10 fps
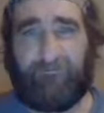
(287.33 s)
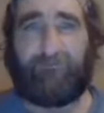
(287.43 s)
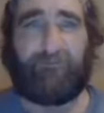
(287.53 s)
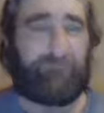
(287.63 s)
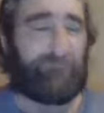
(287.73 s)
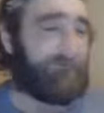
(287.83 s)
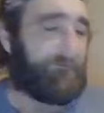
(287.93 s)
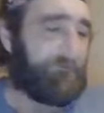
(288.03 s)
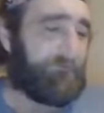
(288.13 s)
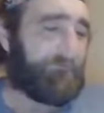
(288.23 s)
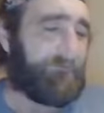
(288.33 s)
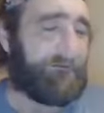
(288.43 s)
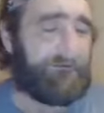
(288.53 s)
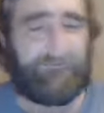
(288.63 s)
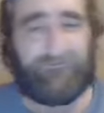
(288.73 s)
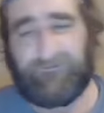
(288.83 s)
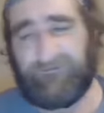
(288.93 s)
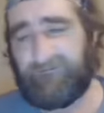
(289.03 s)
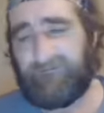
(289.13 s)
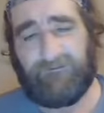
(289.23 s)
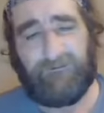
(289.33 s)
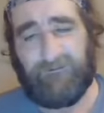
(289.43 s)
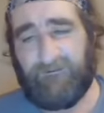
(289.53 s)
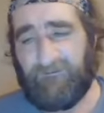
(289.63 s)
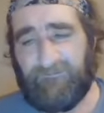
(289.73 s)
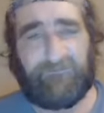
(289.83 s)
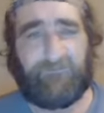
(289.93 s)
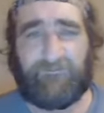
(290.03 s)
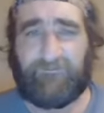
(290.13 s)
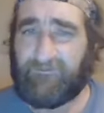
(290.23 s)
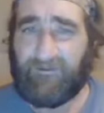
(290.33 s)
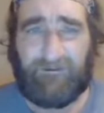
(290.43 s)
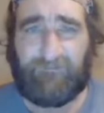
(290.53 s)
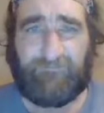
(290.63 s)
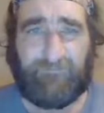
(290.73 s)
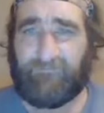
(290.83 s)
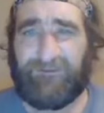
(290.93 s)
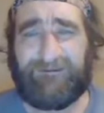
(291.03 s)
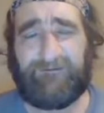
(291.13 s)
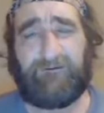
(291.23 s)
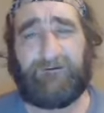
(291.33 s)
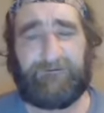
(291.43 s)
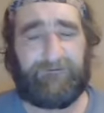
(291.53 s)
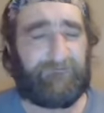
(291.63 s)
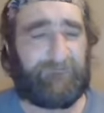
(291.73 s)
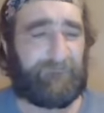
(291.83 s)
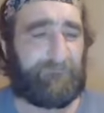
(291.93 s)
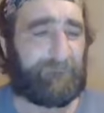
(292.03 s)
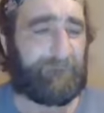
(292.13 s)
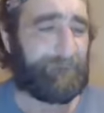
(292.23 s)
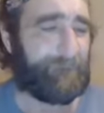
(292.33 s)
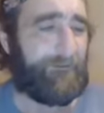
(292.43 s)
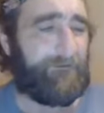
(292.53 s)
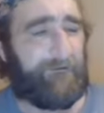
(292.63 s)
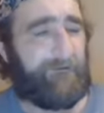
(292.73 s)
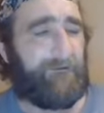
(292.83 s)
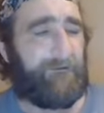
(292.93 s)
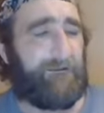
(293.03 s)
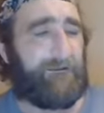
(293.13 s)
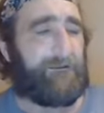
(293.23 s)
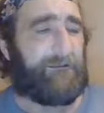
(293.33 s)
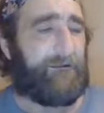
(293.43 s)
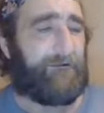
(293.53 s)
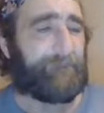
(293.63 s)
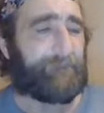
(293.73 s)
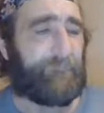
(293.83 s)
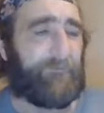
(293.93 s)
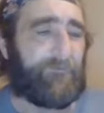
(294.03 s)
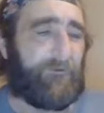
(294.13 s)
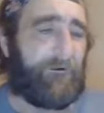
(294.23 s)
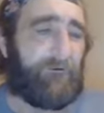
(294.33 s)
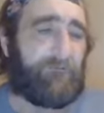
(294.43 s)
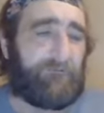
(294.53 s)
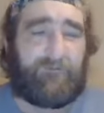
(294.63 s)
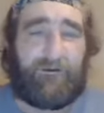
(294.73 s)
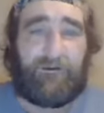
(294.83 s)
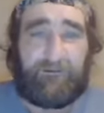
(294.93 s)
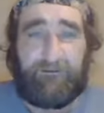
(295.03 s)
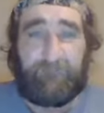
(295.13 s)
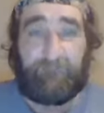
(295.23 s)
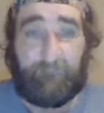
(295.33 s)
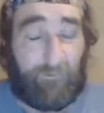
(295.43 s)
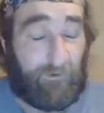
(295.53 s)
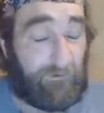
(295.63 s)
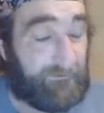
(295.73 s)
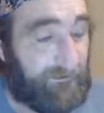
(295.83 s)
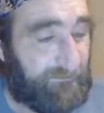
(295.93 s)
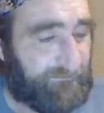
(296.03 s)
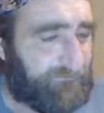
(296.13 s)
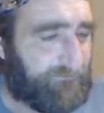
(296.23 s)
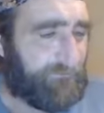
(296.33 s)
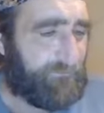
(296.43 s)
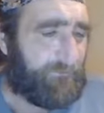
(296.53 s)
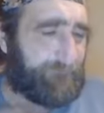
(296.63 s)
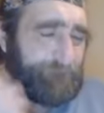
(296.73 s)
There might be new things, and some other times there may not. So, anyhow, so we try to keep broadcasts short.